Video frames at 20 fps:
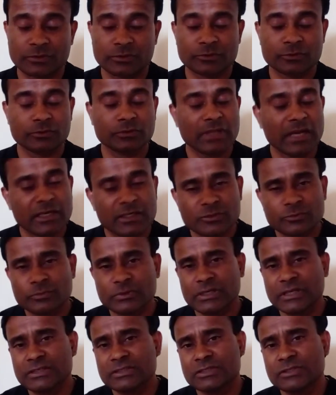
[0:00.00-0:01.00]
So that is
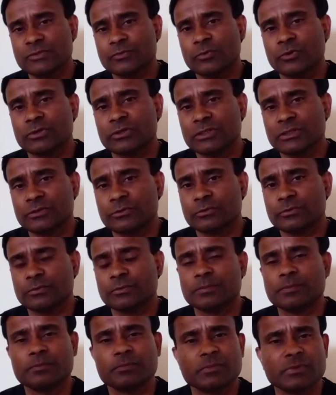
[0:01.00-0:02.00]
what I just wanted to
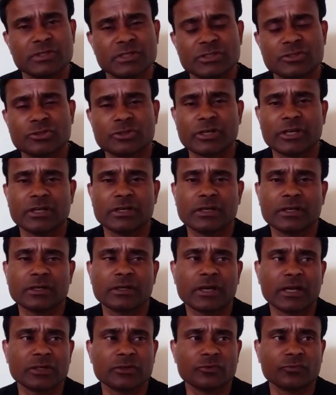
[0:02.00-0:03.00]
reiterate
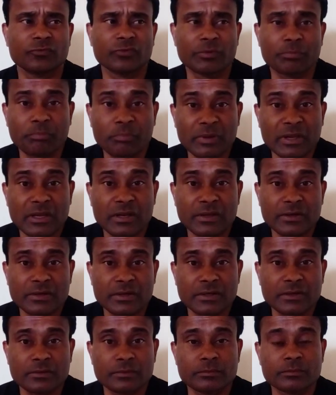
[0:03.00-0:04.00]
and kind of repeat
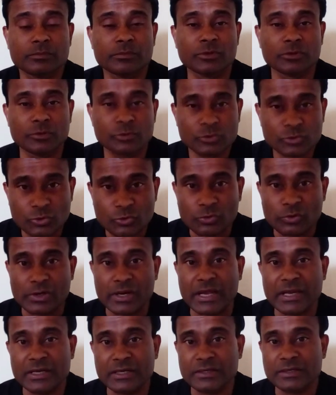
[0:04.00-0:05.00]
and throw
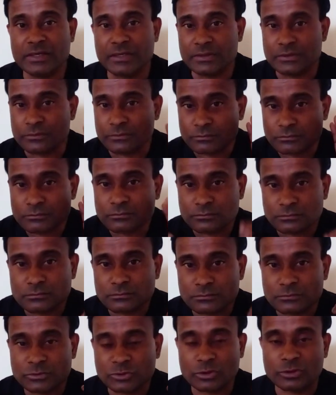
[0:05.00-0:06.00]
light and
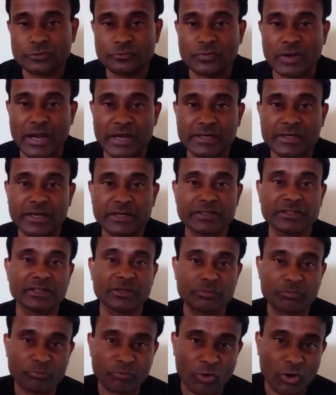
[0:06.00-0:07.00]
sort of highlight the
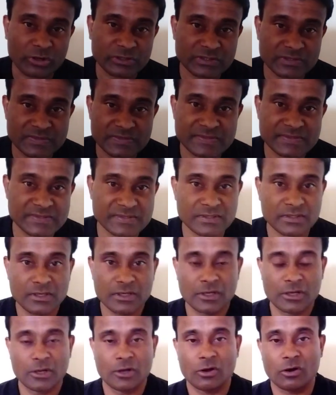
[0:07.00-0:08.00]
importance
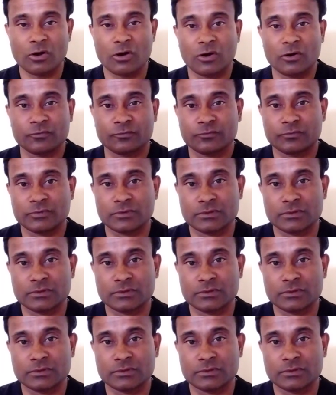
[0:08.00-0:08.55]
of